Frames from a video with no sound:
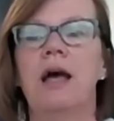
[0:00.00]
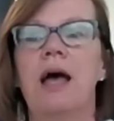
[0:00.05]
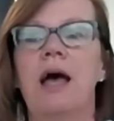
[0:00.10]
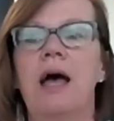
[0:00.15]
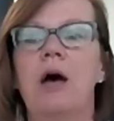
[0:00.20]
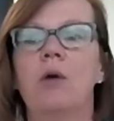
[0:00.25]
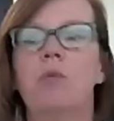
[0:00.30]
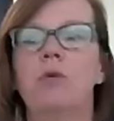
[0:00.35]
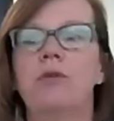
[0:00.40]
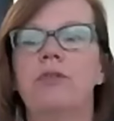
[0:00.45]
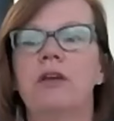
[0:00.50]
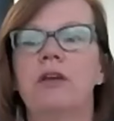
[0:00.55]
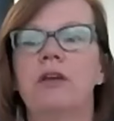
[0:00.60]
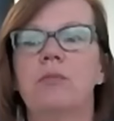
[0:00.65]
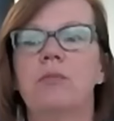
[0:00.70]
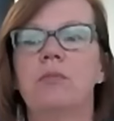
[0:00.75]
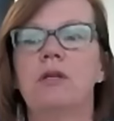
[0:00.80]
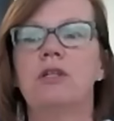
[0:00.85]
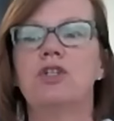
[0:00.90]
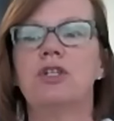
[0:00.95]
How would the
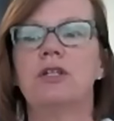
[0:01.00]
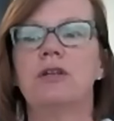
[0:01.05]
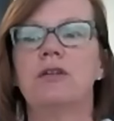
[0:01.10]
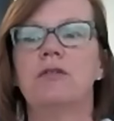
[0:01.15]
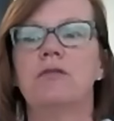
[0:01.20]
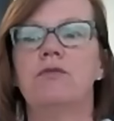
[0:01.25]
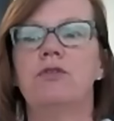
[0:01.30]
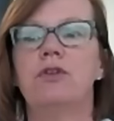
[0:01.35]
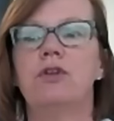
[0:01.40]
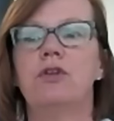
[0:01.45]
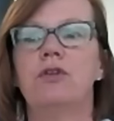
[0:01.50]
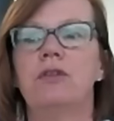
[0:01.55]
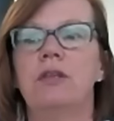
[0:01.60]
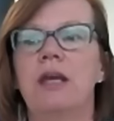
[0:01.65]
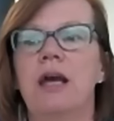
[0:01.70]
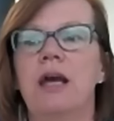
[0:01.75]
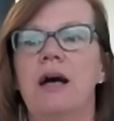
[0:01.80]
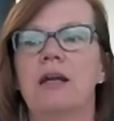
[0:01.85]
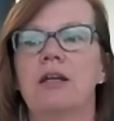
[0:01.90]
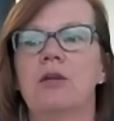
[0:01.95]
Commission view
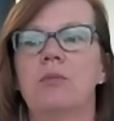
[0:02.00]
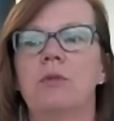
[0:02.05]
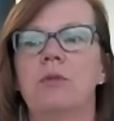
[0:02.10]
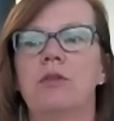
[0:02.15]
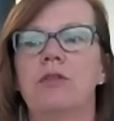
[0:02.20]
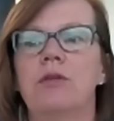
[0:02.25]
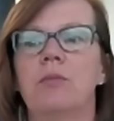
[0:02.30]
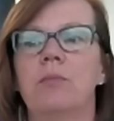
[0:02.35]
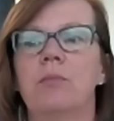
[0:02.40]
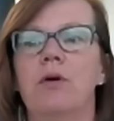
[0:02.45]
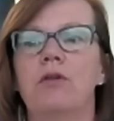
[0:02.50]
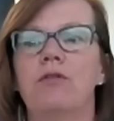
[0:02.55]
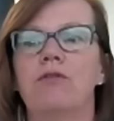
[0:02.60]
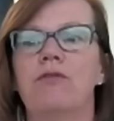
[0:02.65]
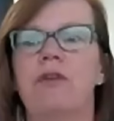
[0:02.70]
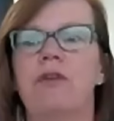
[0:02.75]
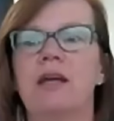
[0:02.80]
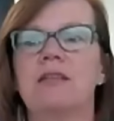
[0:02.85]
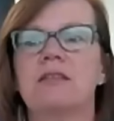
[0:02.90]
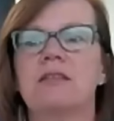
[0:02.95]
the argument that
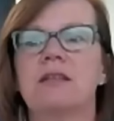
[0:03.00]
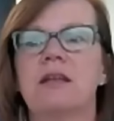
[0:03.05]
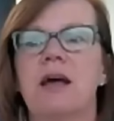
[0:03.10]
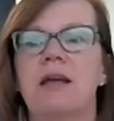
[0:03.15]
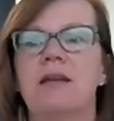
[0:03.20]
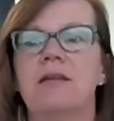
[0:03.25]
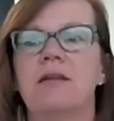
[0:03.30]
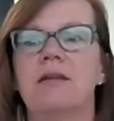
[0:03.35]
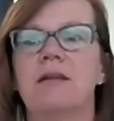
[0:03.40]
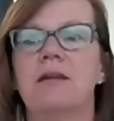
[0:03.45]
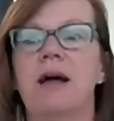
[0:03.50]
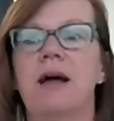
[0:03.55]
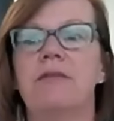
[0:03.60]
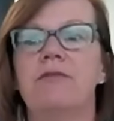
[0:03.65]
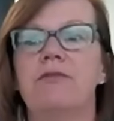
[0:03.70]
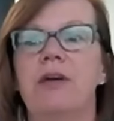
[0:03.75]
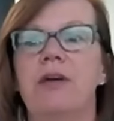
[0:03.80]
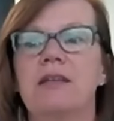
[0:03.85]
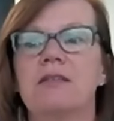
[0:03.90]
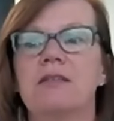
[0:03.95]
both vaccinated and
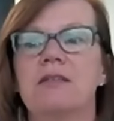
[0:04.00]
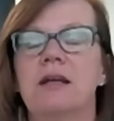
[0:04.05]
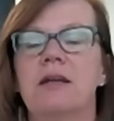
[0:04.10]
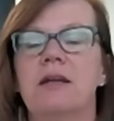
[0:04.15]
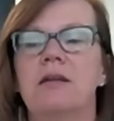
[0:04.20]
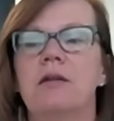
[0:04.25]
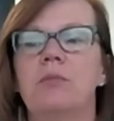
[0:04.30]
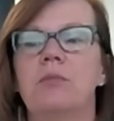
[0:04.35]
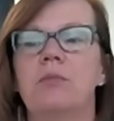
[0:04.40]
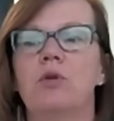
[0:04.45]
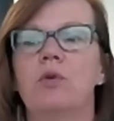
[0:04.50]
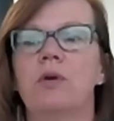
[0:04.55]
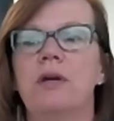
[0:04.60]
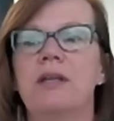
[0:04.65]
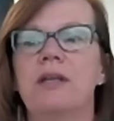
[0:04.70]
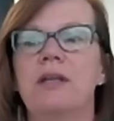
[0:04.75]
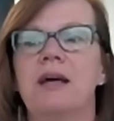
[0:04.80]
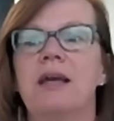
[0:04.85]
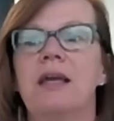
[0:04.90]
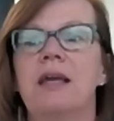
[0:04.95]
unvaccinated
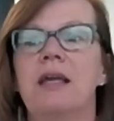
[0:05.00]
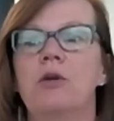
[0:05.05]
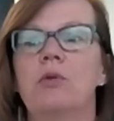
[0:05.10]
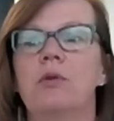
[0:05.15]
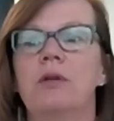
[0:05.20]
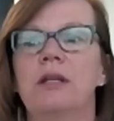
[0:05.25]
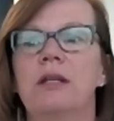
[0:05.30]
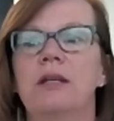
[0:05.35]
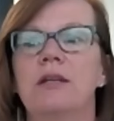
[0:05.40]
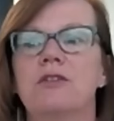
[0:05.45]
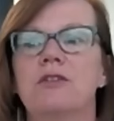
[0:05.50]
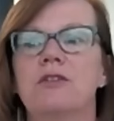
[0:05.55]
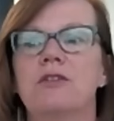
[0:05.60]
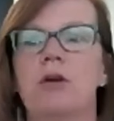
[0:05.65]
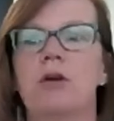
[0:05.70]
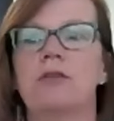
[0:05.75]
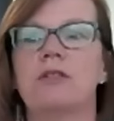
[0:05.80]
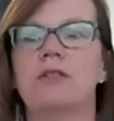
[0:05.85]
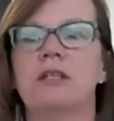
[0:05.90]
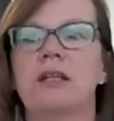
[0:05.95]
employees are equally
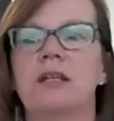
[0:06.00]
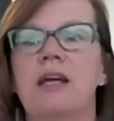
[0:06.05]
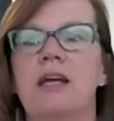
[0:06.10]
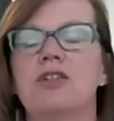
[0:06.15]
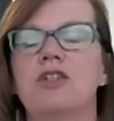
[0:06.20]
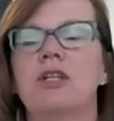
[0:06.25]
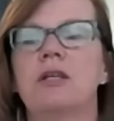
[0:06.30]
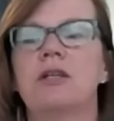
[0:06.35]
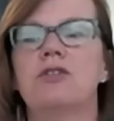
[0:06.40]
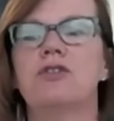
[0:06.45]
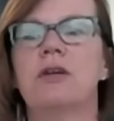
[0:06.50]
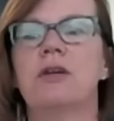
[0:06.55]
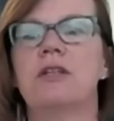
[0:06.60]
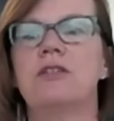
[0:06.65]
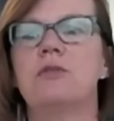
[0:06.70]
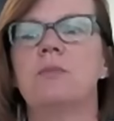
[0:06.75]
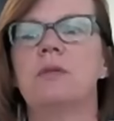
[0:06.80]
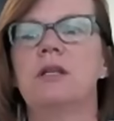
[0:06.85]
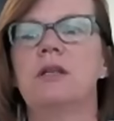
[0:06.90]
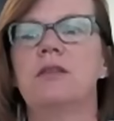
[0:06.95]
exposed to catching and
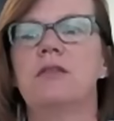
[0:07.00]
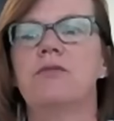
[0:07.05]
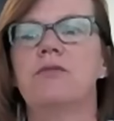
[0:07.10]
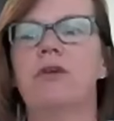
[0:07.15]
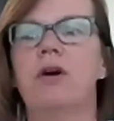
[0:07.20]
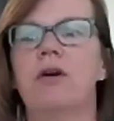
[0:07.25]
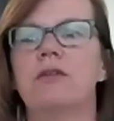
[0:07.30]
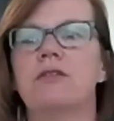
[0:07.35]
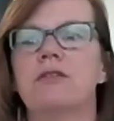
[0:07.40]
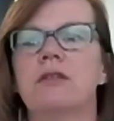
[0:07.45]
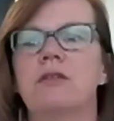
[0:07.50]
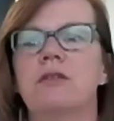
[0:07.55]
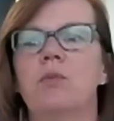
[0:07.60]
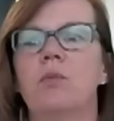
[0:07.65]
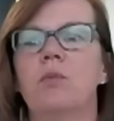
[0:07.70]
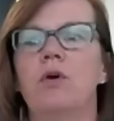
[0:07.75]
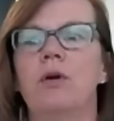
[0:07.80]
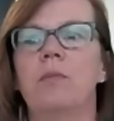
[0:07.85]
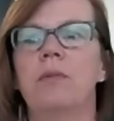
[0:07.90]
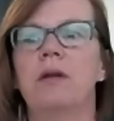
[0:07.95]
transmitting the virus in the
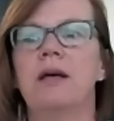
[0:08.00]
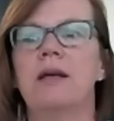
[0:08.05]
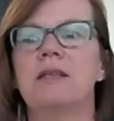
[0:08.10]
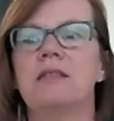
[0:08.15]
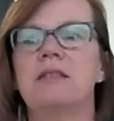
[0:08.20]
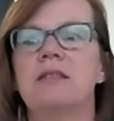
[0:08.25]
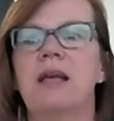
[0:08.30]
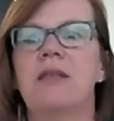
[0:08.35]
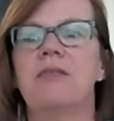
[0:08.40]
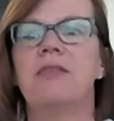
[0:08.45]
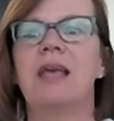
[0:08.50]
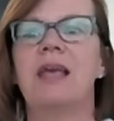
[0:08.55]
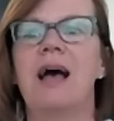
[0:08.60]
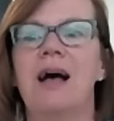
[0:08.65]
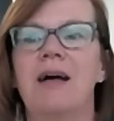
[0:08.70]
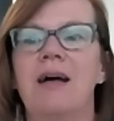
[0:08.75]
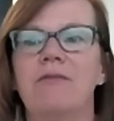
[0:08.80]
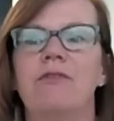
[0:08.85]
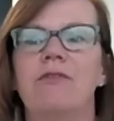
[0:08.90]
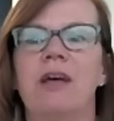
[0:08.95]
workplace, yet the
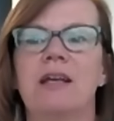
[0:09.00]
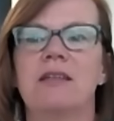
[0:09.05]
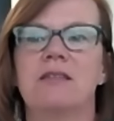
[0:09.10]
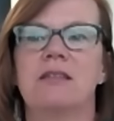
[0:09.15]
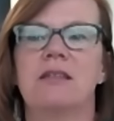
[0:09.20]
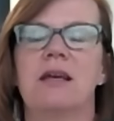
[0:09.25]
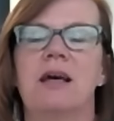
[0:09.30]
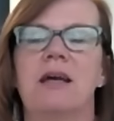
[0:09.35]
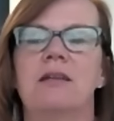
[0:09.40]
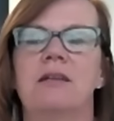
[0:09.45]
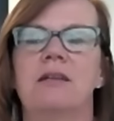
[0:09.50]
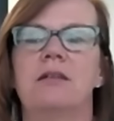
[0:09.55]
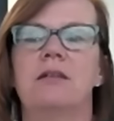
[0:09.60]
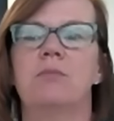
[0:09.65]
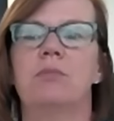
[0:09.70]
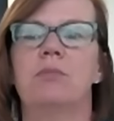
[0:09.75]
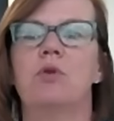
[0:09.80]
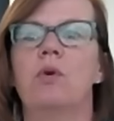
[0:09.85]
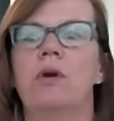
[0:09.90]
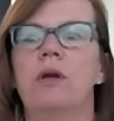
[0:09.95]
unvaccinated
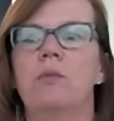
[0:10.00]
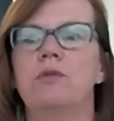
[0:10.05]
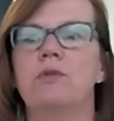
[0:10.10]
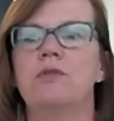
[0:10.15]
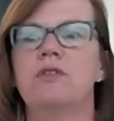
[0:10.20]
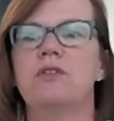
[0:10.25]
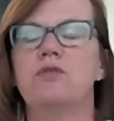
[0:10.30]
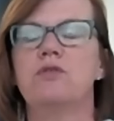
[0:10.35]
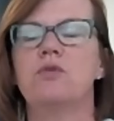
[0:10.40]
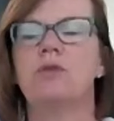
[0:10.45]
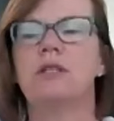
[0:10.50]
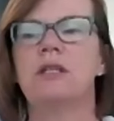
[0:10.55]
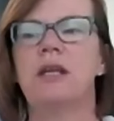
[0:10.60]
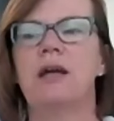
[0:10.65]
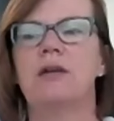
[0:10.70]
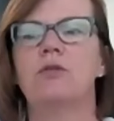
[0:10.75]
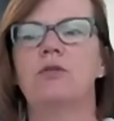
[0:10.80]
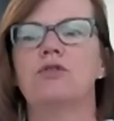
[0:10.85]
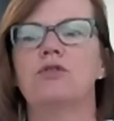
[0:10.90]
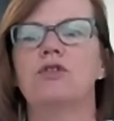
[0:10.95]
employee was stood
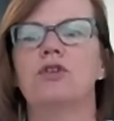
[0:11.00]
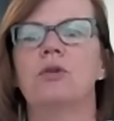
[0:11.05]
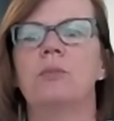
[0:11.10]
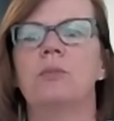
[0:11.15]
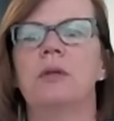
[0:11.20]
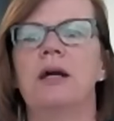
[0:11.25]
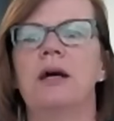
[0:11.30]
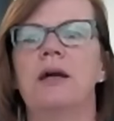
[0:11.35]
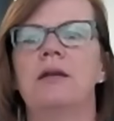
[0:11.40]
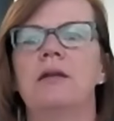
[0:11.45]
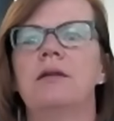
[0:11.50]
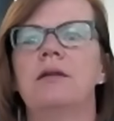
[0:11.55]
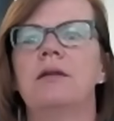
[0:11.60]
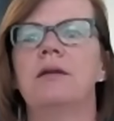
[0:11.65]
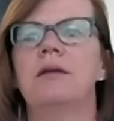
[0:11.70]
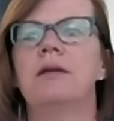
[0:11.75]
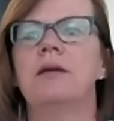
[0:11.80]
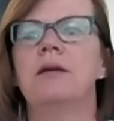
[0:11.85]
down or terminated?